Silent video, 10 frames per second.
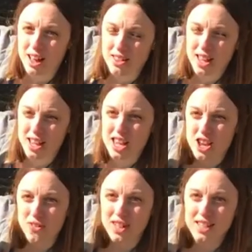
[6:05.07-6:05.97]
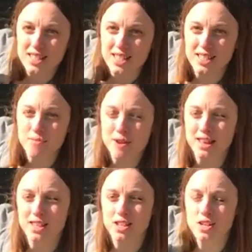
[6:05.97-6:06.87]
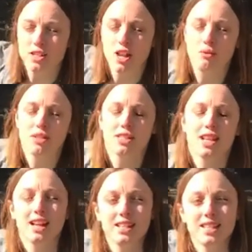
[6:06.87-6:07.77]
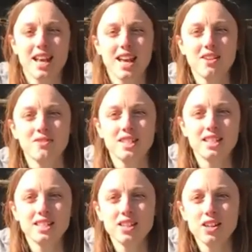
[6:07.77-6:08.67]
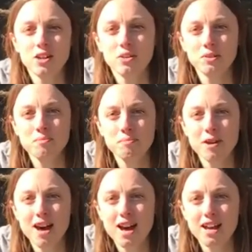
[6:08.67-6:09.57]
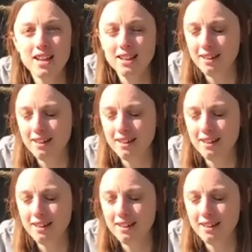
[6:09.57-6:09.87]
Thank you for listening, St. Matthews. Hope you're staying safe. See you soon. Bye.